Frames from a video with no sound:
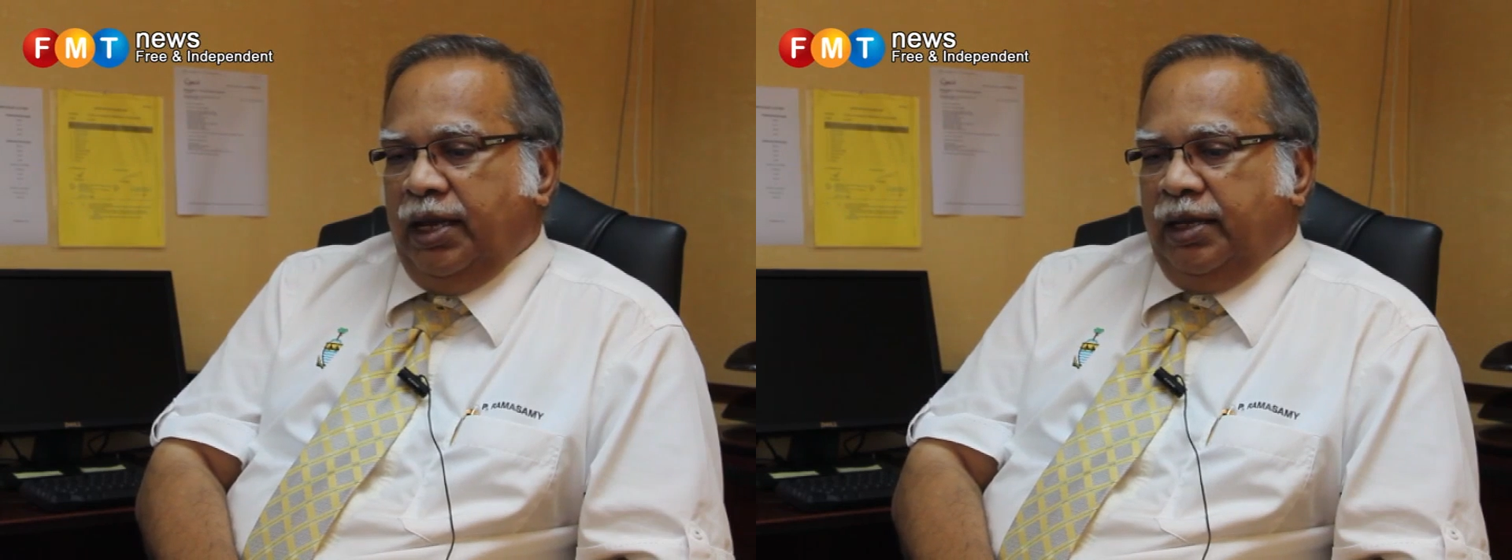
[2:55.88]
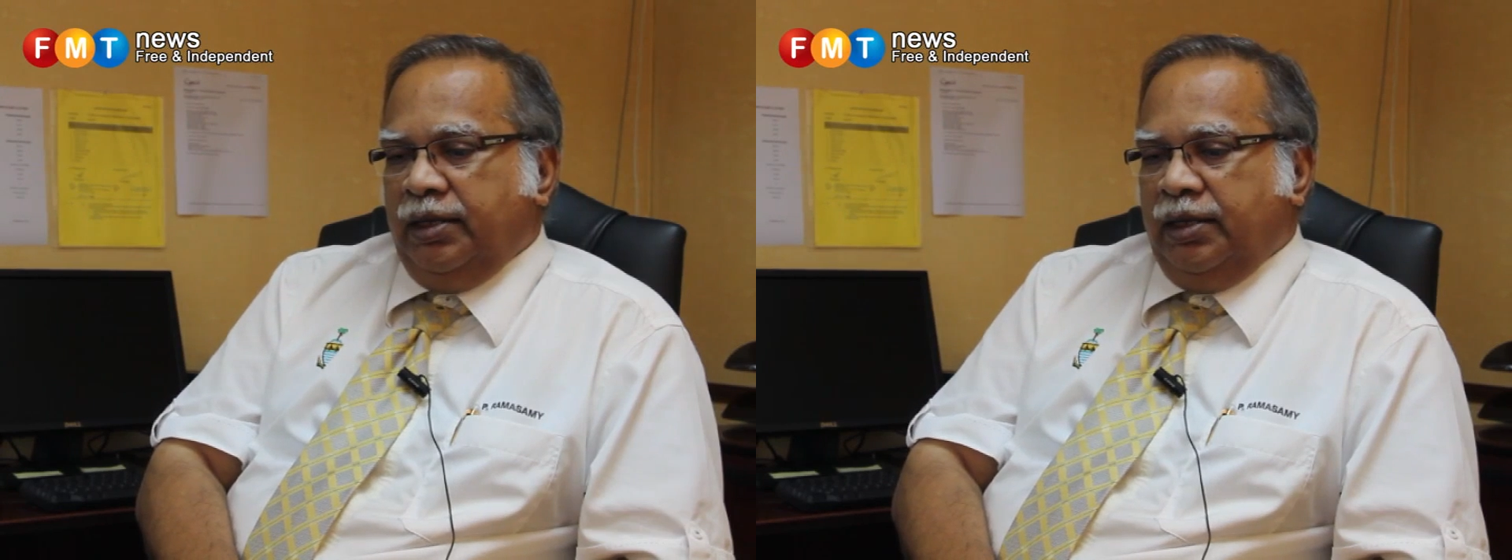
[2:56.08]

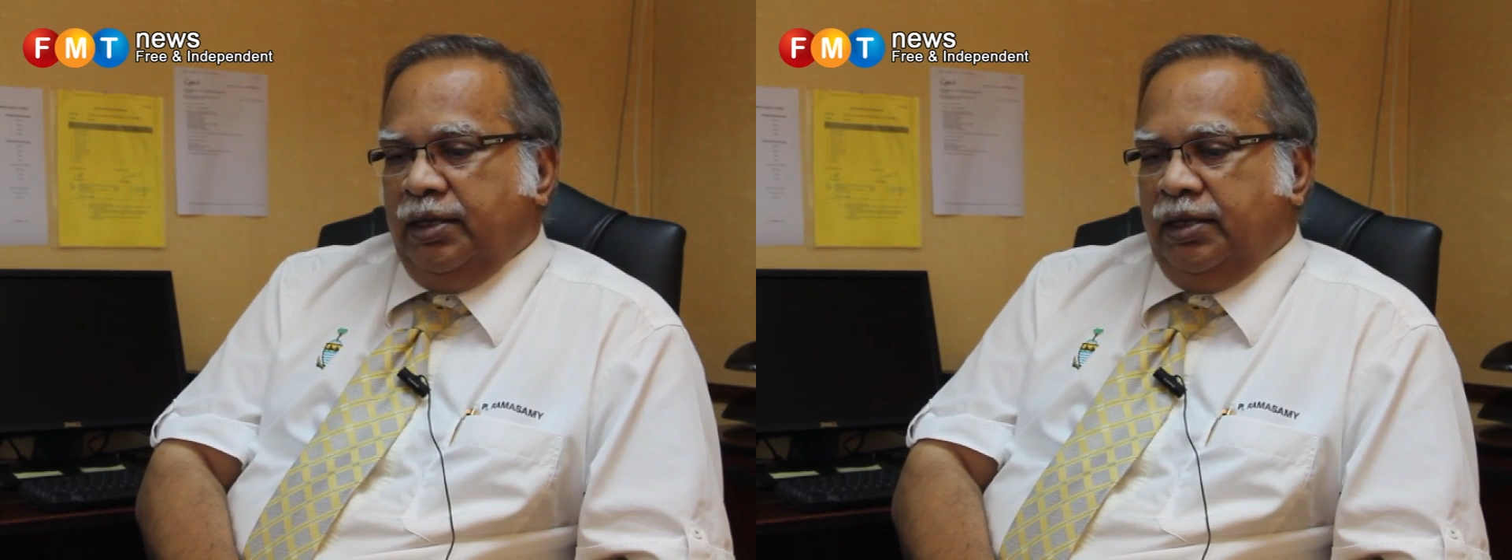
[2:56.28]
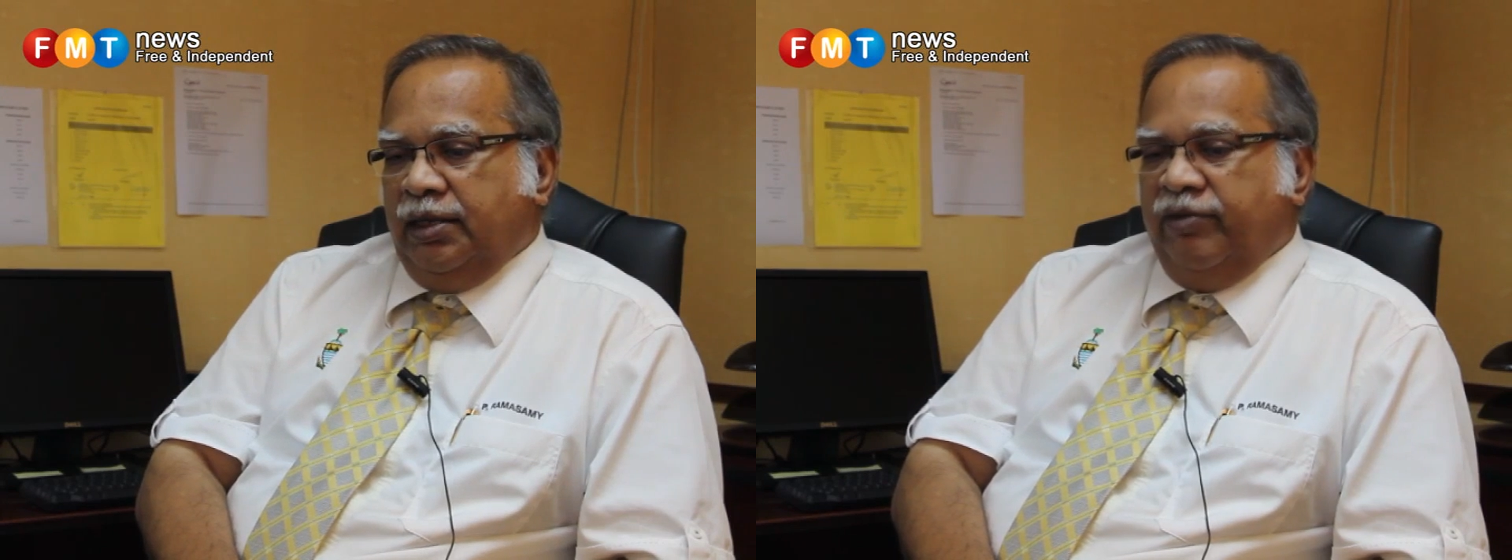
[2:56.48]
And
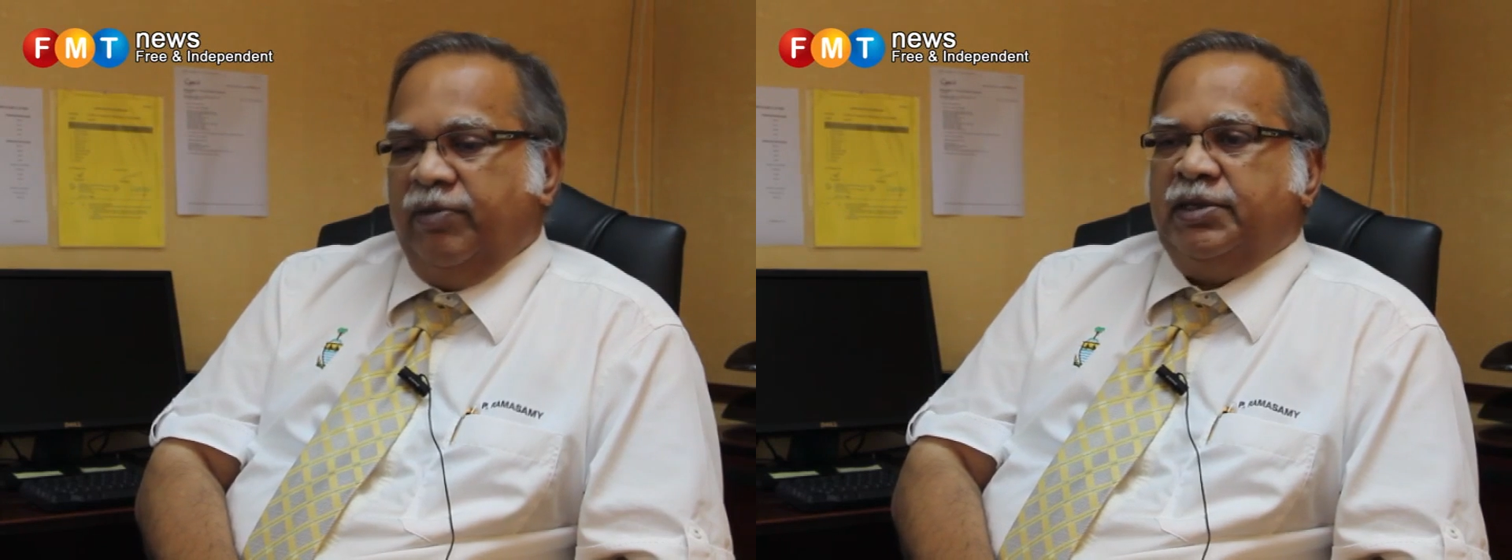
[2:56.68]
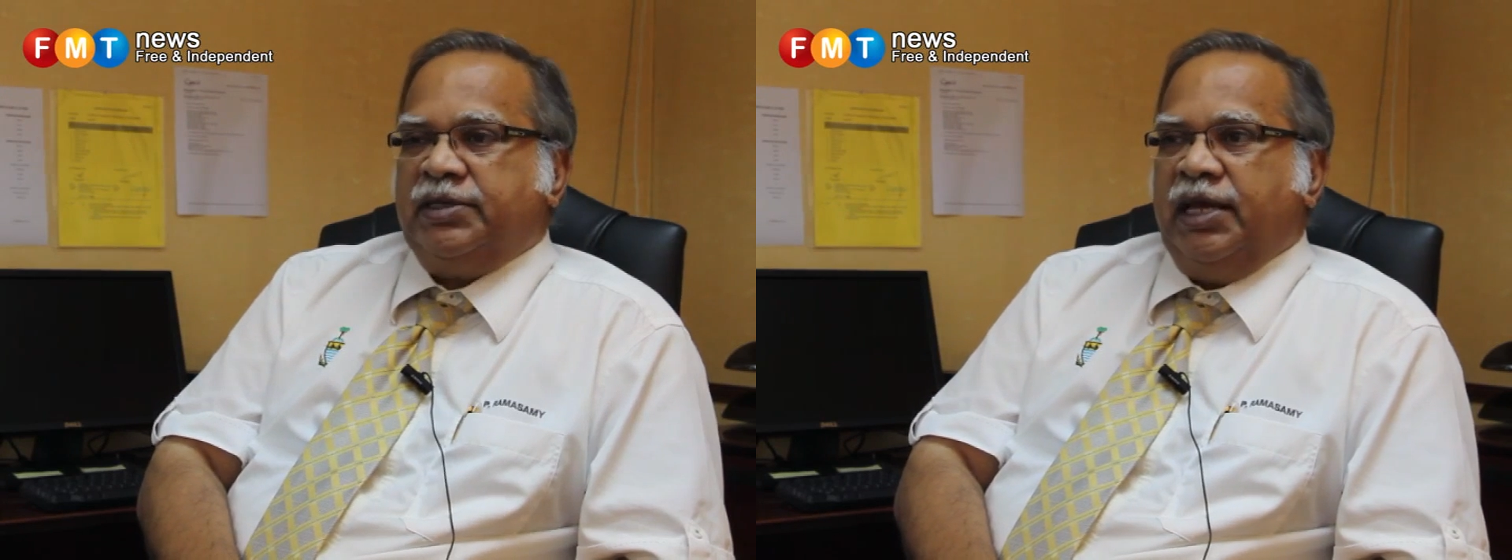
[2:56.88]
the
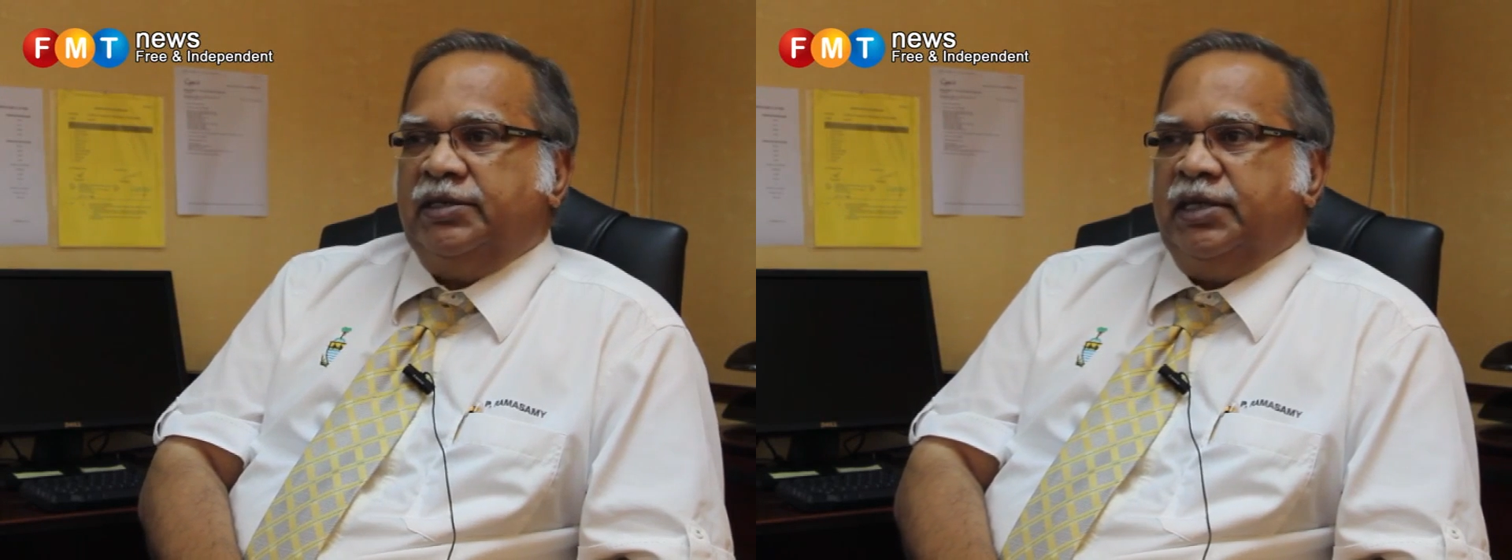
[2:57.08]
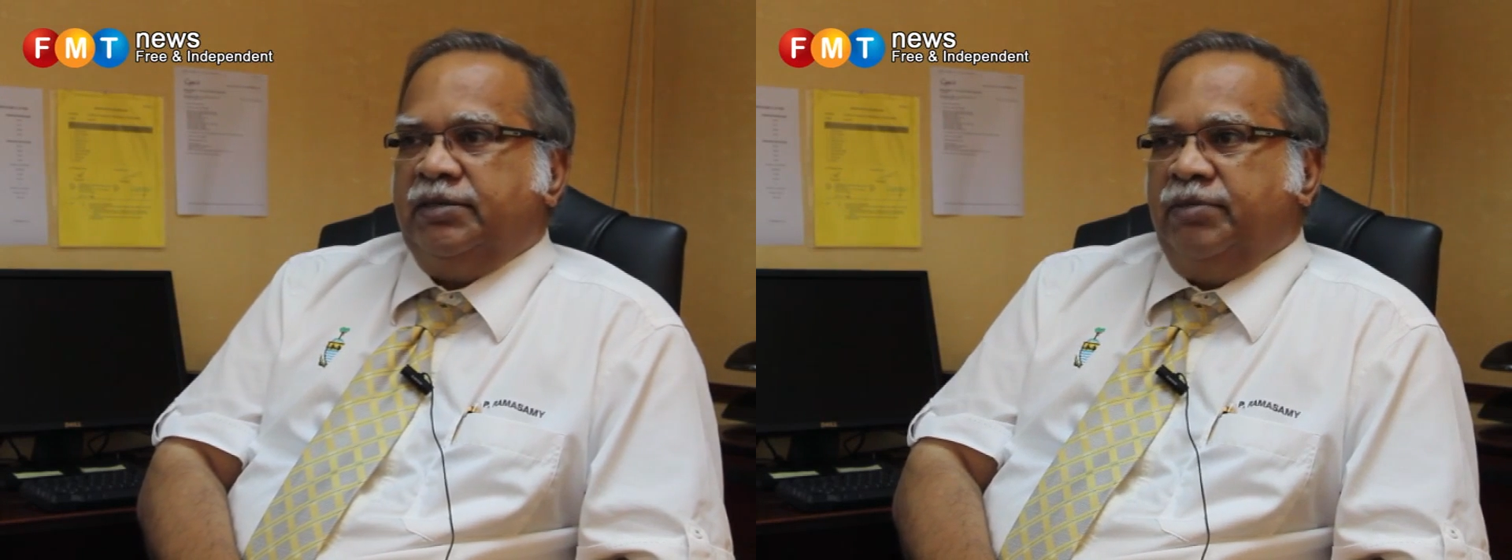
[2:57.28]
famous case has